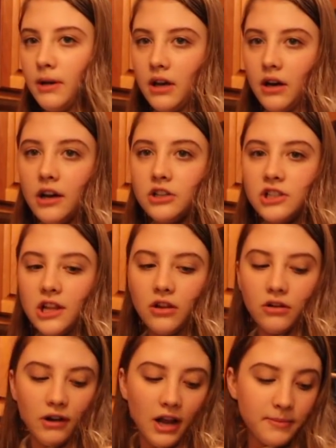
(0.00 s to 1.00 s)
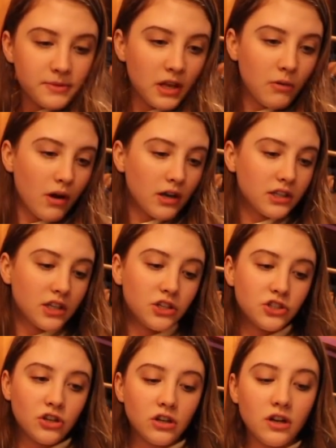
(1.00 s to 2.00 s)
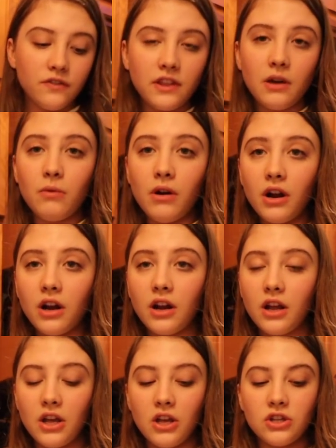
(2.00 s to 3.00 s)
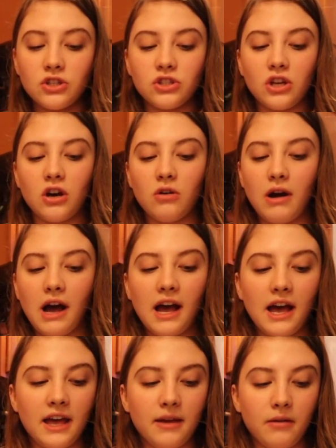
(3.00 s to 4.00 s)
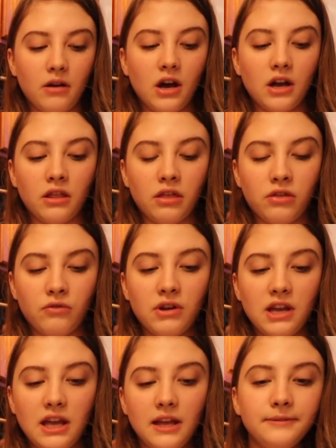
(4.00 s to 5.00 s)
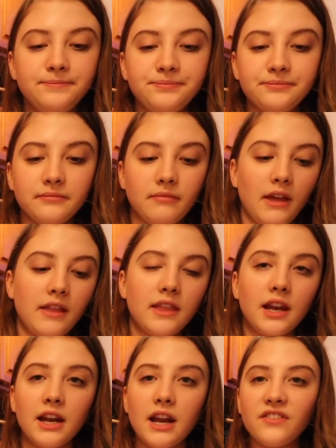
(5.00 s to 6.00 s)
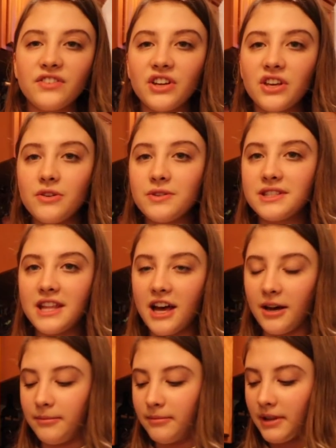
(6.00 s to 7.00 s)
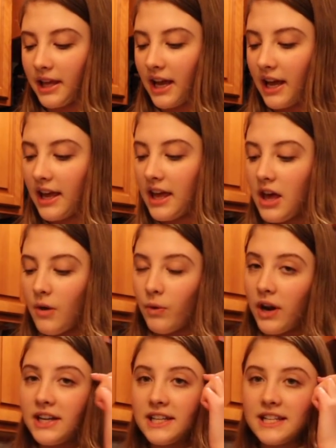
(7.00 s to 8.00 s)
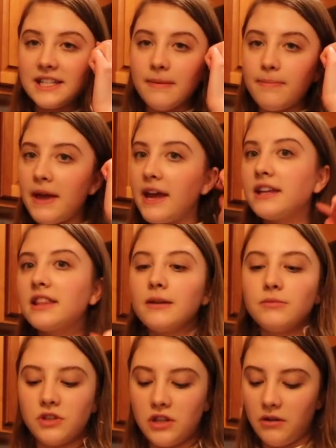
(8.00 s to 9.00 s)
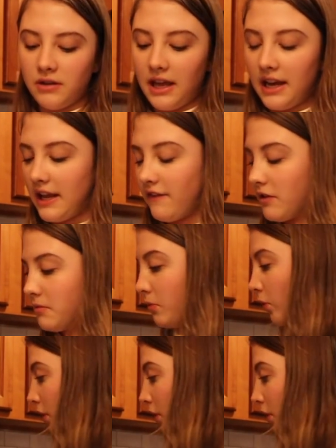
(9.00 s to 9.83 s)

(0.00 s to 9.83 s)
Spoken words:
my gosh, they look ripe. So I walked in and sure enough they were. So I got 3 and then I never used them. Like what I did is I baked them so they would get even